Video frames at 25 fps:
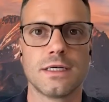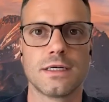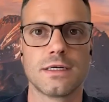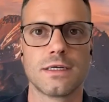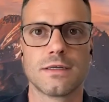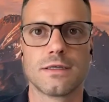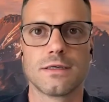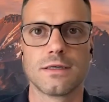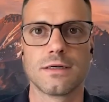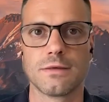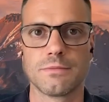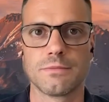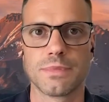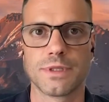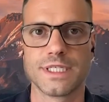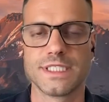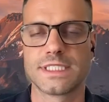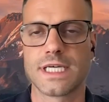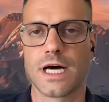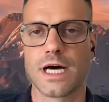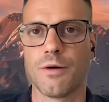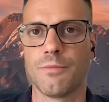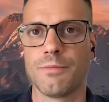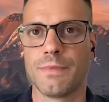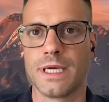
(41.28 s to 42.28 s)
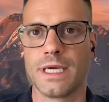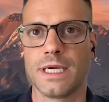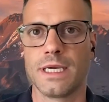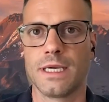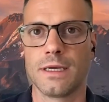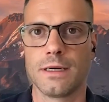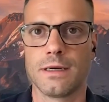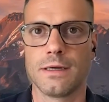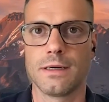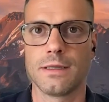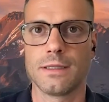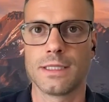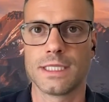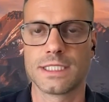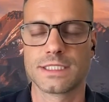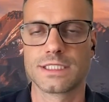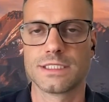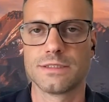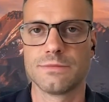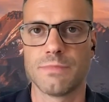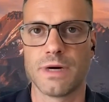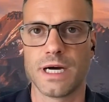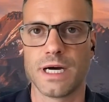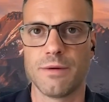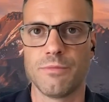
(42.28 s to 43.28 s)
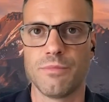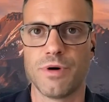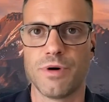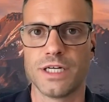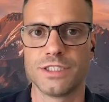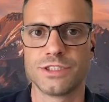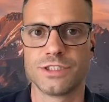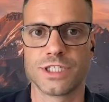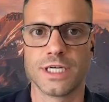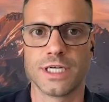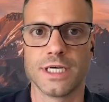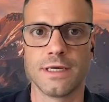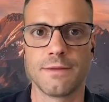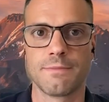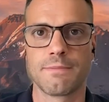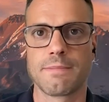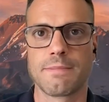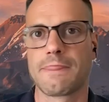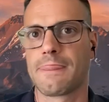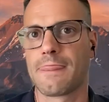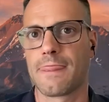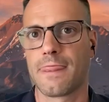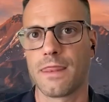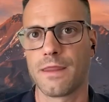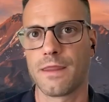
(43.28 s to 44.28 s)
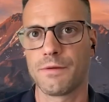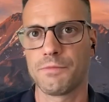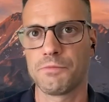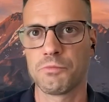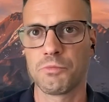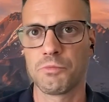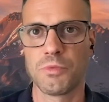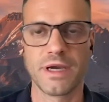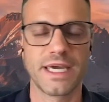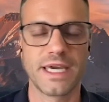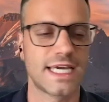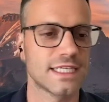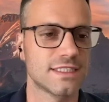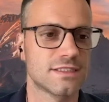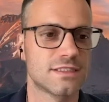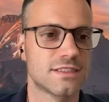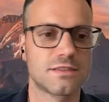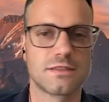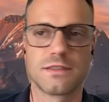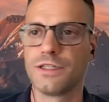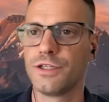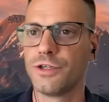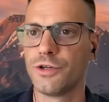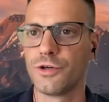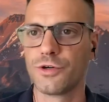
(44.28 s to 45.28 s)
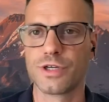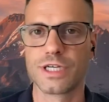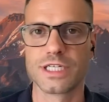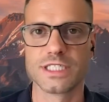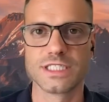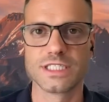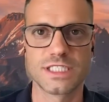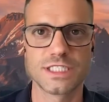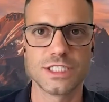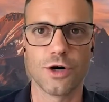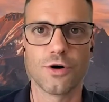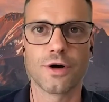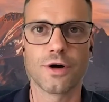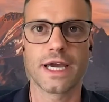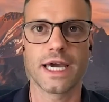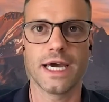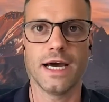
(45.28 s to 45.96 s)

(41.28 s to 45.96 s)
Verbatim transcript: please help me, this is my budget, we can, you can still get